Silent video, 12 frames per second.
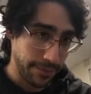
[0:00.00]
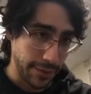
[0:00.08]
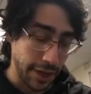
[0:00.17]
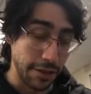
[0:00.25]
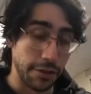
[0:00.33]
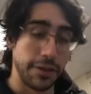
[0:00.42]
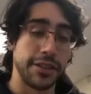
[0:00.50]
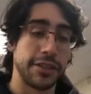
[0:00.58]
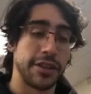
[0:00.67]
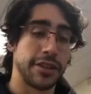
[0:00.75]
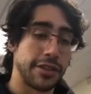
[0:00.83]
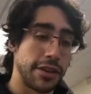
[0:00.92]
And the reason
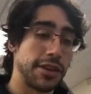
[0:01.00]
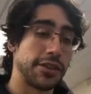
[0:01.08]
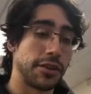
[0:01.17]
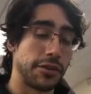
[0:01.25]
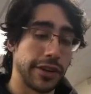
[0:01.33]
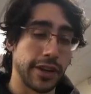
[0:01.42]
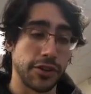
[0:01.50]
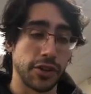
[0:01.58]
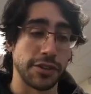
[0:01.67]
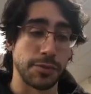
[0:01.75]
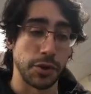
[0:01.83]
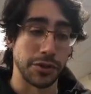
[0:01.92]
is there is already a
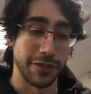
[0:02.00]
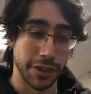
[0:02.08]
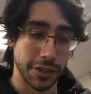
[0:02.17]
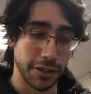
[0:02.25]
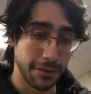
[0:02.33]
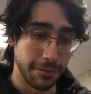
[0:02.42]
transpose function.